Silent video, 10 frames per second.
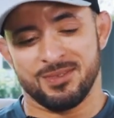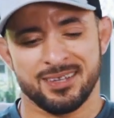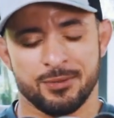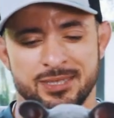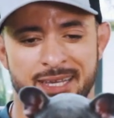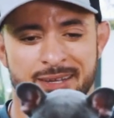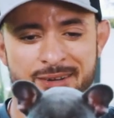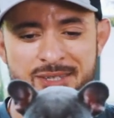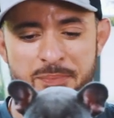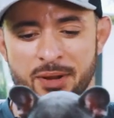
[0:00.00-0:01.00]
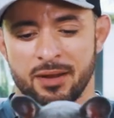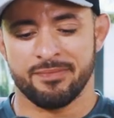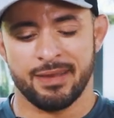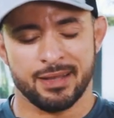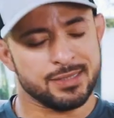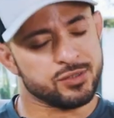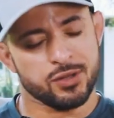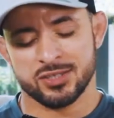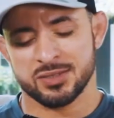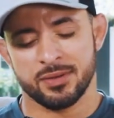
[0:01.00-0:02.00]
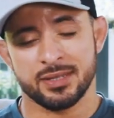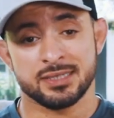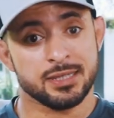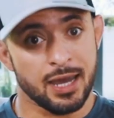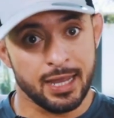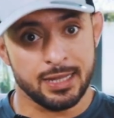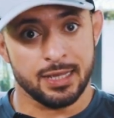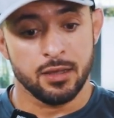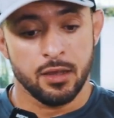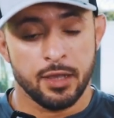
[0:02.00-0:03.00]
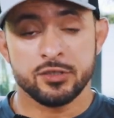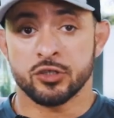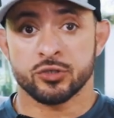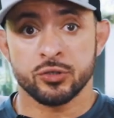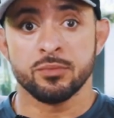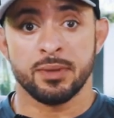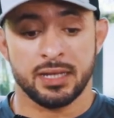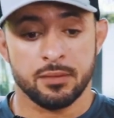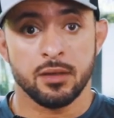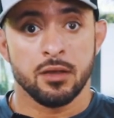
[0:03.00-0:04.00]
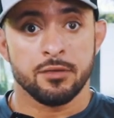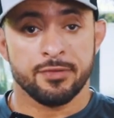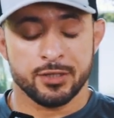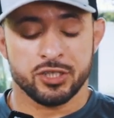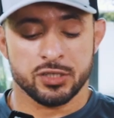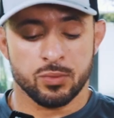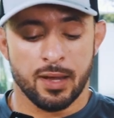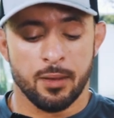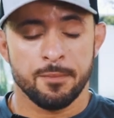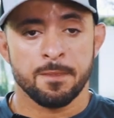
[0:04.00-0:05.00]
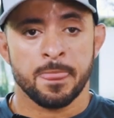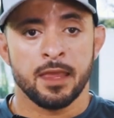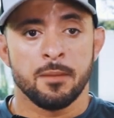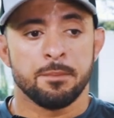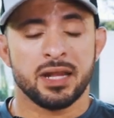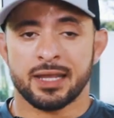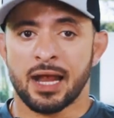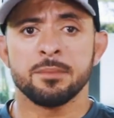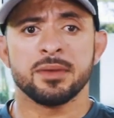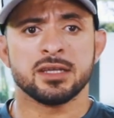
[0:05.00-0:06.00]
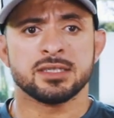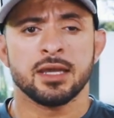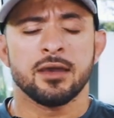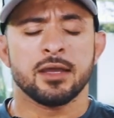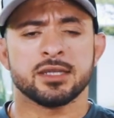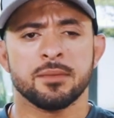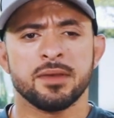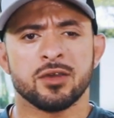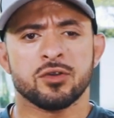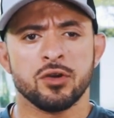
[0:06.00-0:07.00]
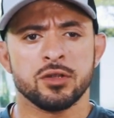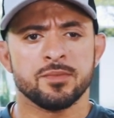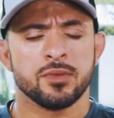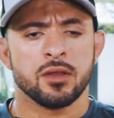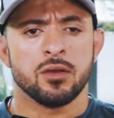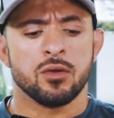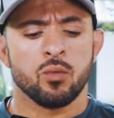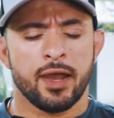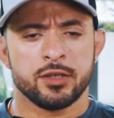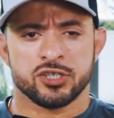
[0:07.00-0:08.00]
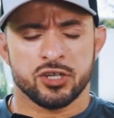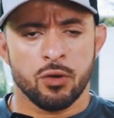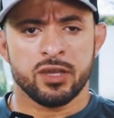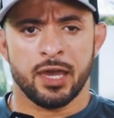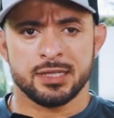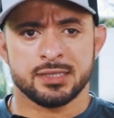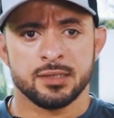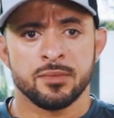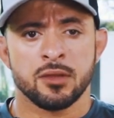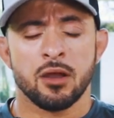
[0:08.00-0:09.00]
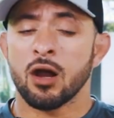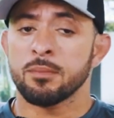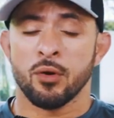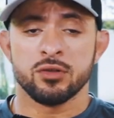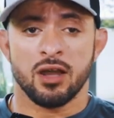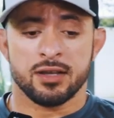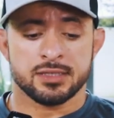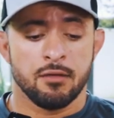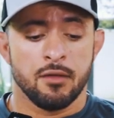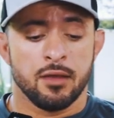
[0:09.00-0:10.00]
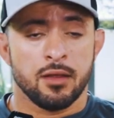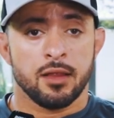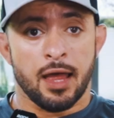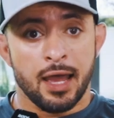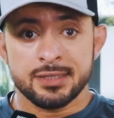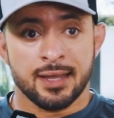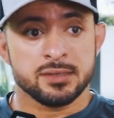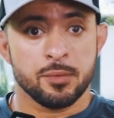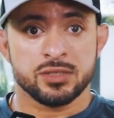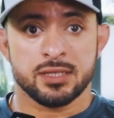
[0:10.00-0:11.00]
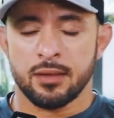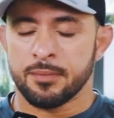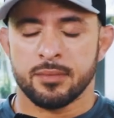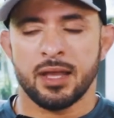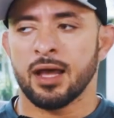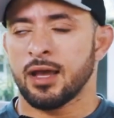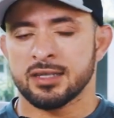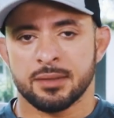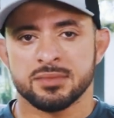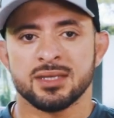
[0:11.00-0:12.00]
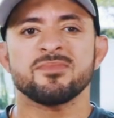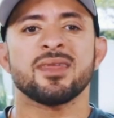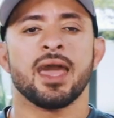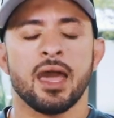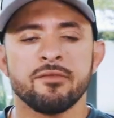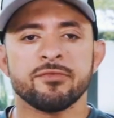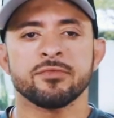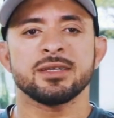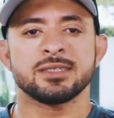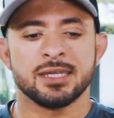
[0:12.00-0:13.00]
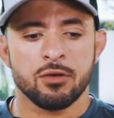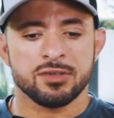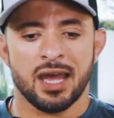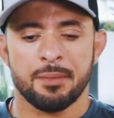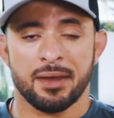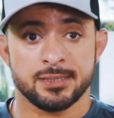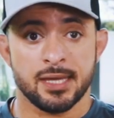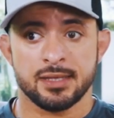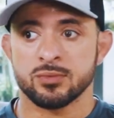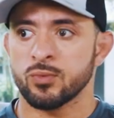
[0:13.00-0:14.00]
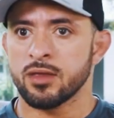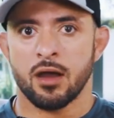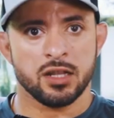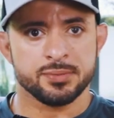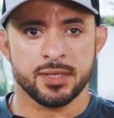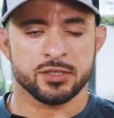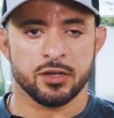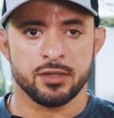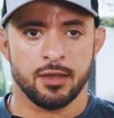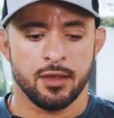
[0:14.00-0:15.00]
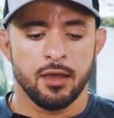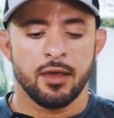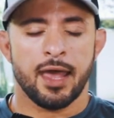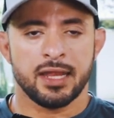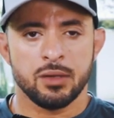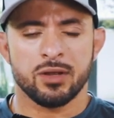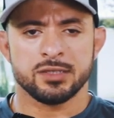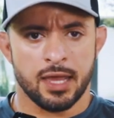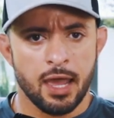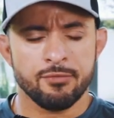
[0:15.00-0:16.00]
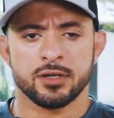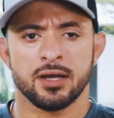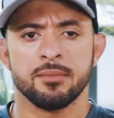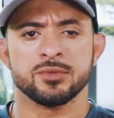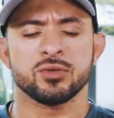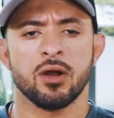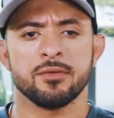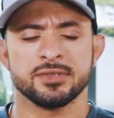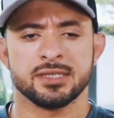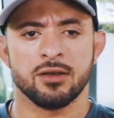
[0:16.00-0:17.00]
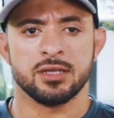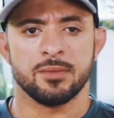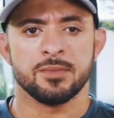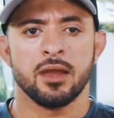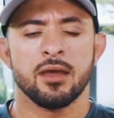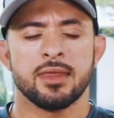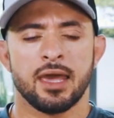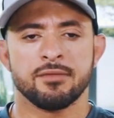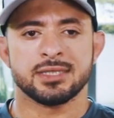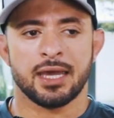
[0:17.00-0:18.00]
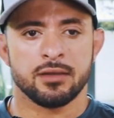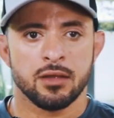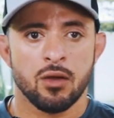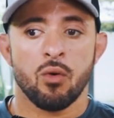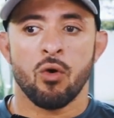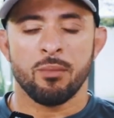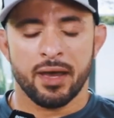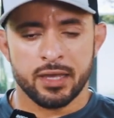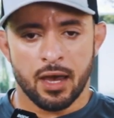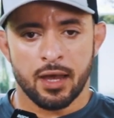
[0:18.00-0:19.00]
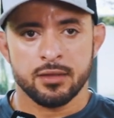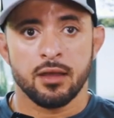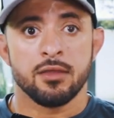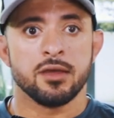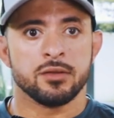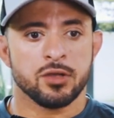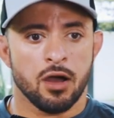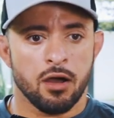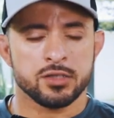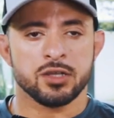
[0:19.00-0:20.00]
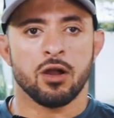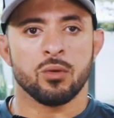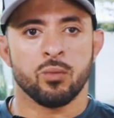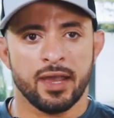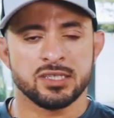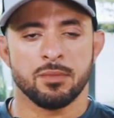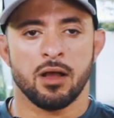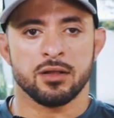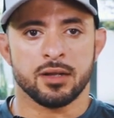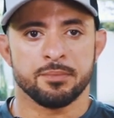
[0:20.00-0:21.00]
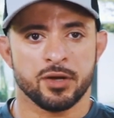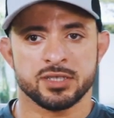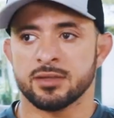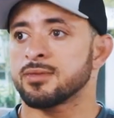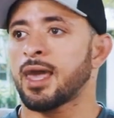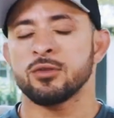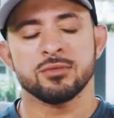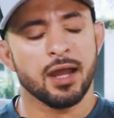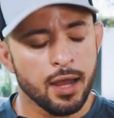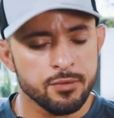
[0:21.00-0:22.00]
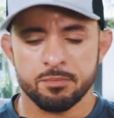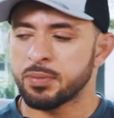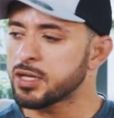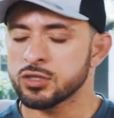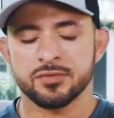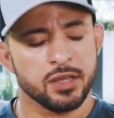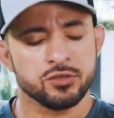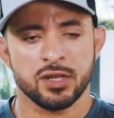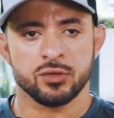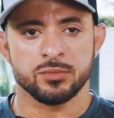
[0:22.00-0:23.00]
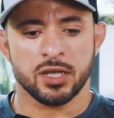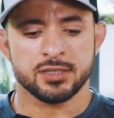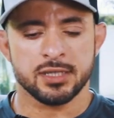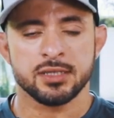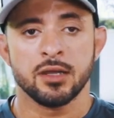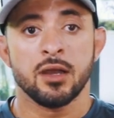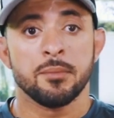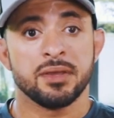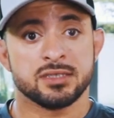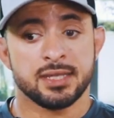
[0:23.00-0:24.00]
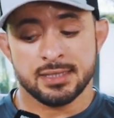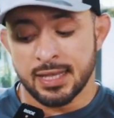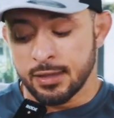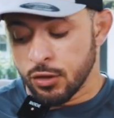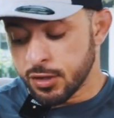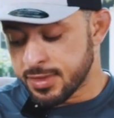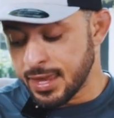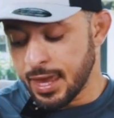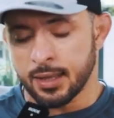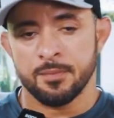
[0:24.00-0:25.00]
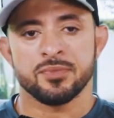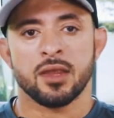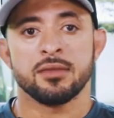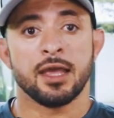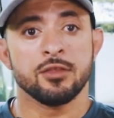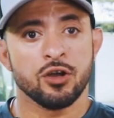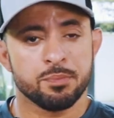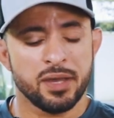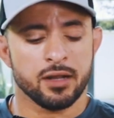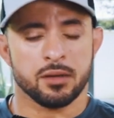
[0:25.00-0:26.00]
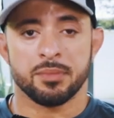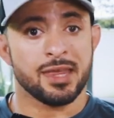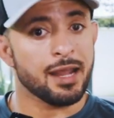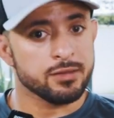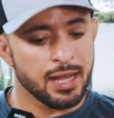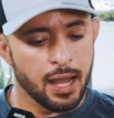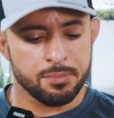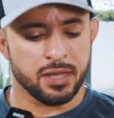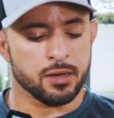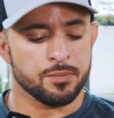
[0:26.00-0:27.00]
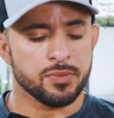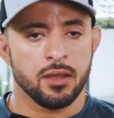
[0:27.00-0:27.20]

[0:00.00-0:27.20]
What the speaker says: Look at those ears are perfect. His structure's he's tiny. He's a true mini Frenchie as well. But I got him because it's gonna be a good way to showcase our Bulldogs. A lot of times people, not a lot of times, every single time, I can say this with 100% certainty, anyone has ever come to our facility, they have said, oh my God, the dogs are way smaller in person. They do not, pictures, videos not do them justice, because since they look thick, they look bigger, but they are not bigger.